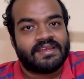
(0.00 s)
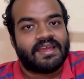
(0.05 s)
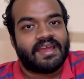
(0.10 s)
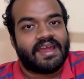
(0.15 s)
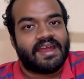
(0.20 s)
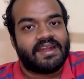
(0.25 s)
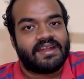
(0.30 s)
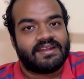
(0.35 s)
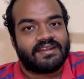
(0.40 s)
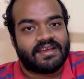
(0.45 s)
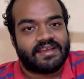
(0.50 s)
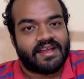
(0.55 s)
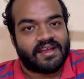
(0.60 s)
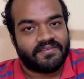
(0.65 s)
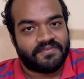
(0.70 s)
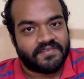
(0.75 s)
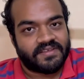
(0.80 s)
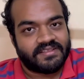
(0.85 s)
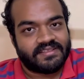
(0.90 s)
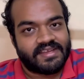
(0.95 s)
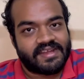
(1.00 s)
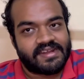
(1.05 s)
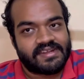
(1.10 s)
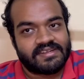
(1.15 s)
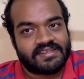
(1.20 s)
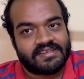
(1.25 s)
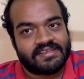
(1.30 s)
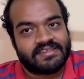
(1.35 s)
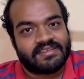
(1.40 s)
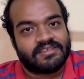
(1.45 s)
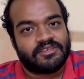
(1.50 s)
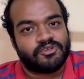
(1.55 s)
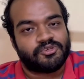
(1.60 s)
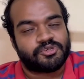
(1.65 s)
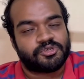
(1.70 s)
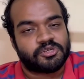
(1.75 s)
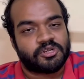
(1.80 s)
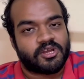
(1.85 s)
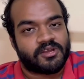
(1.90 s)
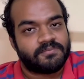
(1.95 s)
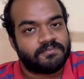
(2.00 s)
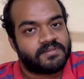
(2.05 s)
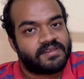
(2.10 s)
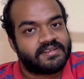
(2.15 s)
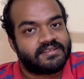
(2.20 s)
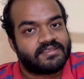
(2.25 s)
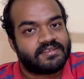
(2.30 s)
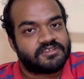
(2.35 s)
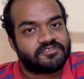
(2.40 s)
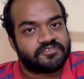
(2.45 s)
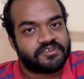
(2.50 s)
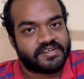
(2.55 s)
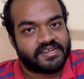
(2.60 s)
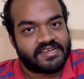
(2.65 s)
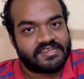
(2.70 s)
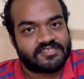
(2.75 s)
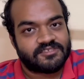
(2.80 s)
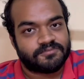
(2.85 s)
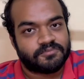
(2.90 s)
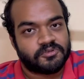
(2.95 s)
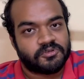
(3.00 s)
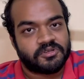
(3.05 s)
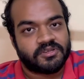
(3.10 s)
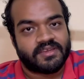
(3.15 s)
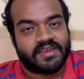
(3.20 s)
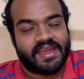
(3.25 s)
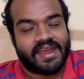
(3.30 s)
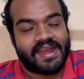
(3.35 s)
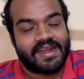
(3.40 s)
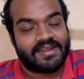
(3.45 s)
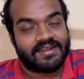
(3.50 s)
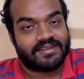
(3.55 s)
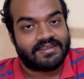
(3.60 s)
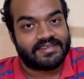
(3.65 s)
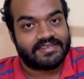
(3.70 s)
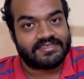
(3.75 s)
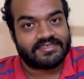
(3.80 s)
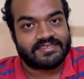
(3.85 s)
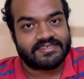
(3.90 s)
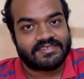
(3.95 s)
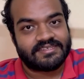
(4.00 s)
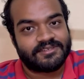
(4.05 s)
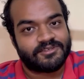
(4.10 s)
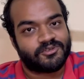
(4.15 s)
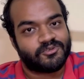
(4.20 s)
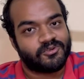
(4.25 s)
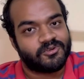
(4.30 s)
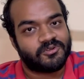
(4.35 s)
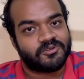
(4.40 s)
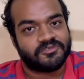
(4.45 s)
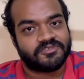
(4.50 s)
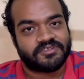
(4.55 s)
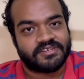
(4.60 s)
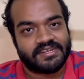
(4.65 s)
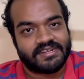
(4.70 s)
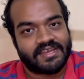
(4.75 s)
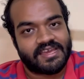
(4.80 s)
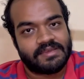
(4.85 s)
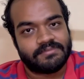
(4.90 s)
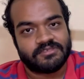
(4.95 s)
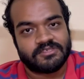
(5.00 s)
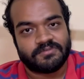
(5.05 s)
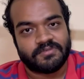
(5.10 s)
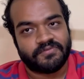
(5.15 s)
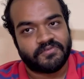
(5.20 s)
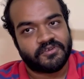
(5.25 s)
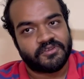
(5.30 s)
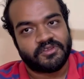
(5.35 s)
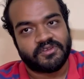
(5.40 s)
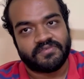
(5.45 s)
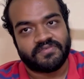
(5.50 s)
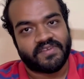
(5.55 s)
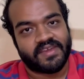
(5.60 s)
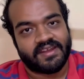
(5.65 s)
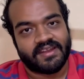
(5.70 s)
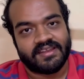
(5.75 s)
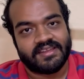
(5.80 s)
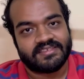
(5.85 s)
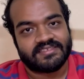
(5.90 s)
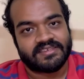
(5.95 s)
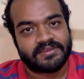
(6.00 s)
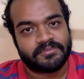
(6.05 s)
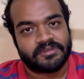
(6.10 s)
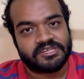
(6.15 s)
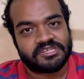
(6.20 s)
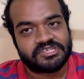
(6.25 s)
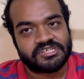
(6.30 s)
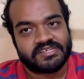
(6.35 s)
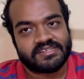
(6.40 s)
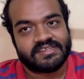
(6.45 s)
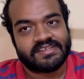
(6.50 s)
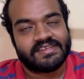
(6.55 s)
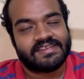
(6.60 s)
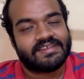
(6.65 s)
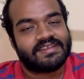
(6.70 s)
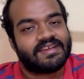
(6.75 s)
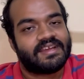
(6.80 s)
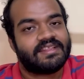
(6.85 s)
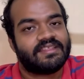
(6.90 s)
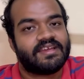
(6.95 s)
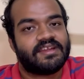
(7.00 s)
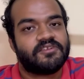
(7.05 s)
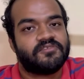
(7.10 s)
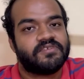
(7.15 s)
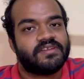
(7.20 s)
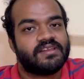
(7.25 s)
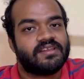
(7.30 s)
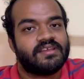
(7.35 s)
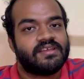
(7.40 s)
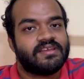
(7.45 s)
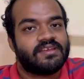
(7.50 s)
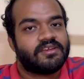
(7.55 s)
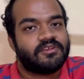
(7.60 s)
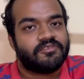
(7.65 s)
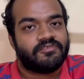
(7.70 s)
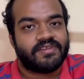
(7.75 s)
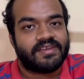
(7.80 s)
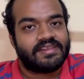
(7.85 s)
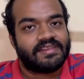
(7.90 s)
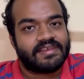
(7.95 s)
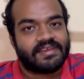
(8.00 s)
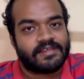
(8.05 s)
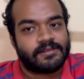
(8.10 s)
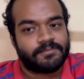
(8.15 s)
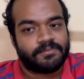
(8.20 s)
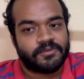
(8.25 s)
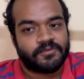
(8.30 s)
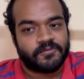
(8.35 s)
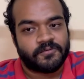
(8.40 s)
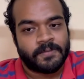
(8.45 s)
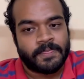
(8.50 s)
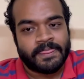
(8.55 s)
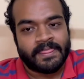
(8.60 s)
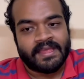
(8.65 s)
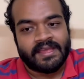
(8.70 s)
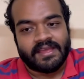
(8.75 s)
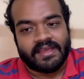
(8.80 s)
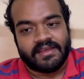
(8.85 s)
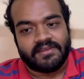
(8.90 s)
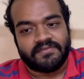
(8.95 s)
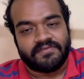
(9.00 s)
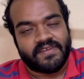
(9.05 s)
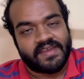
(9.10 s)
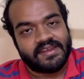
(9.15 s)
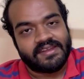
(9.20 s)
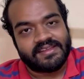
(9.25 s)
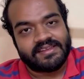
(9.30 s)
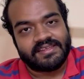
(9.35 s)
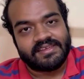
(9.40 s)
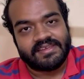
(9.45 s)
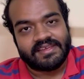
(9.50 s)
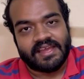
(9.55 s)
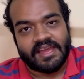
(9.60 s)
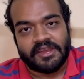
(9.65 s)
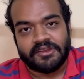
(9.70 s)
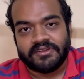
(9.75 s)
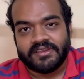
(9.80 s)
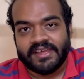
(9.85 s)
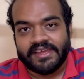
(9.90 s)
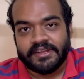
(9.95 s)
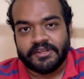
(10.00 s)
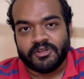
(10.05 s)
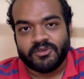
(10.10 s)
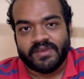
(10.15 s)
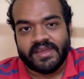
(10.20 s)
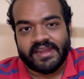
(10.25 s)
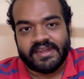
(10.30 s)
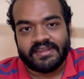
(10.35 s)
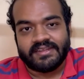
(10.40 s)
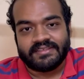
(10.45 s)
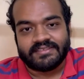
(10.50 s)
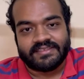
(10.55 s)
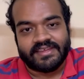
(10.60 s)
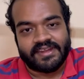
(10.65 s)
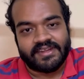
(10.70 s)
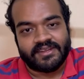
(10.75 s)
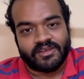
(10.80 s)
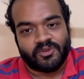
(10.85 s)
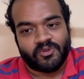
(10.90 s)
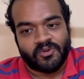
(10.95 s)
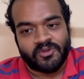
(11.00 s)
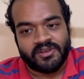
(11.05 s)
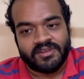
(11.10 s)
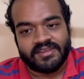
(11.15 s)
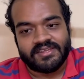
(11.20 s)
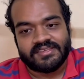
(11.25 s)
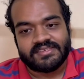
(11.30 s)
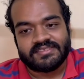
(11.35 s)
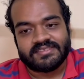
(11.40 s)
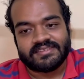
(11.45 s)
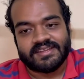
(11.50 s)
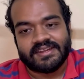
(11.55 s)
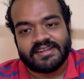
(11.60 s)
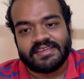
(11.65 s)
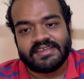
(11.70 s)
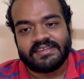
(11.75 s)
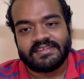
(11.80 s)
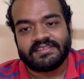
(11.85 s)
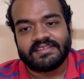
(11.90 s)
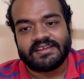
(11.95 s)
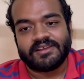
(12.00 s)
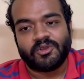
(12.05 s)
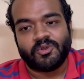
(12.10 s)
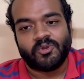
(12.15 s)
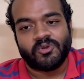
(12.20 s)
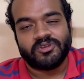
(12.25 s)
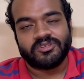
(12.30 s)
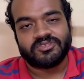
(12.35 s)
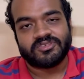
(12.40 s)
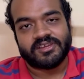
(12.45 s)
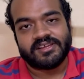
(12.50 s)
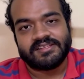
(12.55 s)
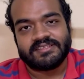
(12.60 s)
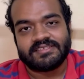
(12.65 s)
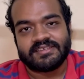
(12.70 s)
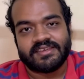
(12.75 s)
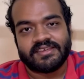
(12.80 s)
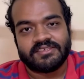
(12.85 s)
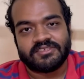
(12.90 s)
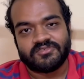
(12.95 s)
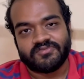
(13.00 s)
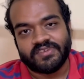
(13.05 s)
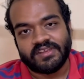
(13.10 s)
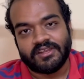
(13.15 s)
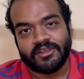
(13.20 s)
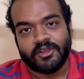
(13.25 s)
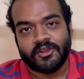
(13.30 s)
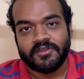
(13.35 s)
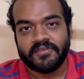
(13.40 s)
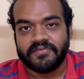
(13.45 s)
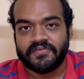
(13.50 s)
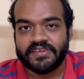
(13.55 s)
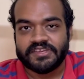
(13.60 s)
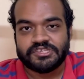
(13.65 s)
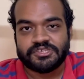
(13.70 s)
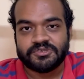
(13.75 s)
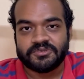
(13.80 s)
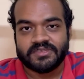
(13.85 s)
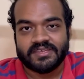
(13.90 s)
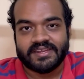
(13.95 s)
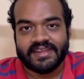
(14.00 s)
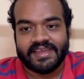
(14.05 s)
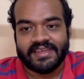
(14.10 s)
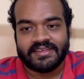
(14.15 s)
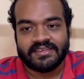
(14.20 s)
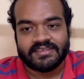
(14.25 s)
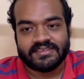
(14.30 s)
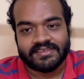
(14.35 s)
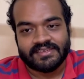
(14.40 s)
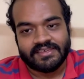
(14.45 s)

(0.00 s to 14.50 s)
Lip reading: And after that, you should complete the Treatise book at least 2 to 3 times before your final examination, and that will really help you. And finally, I would like to add that only studying the core soil science will not fetch you the rank.